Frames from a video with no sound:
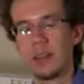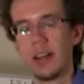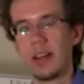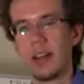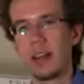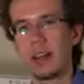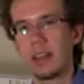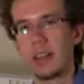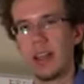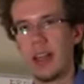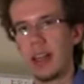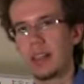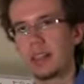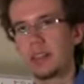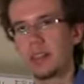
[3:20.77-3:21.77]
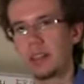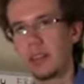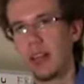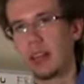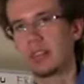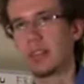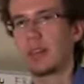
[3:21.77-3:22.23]

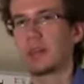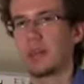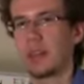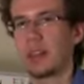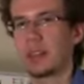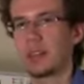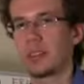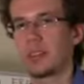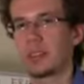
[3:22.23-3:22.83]
ask your friends.